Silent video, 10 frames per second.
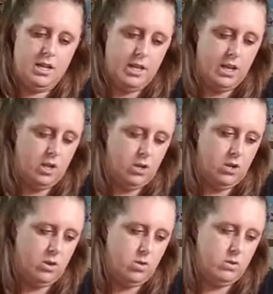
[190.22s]
that
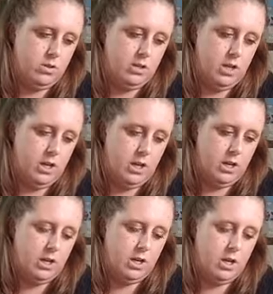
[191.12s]
gold
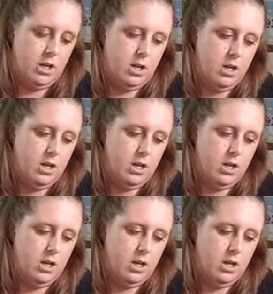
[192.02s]
color.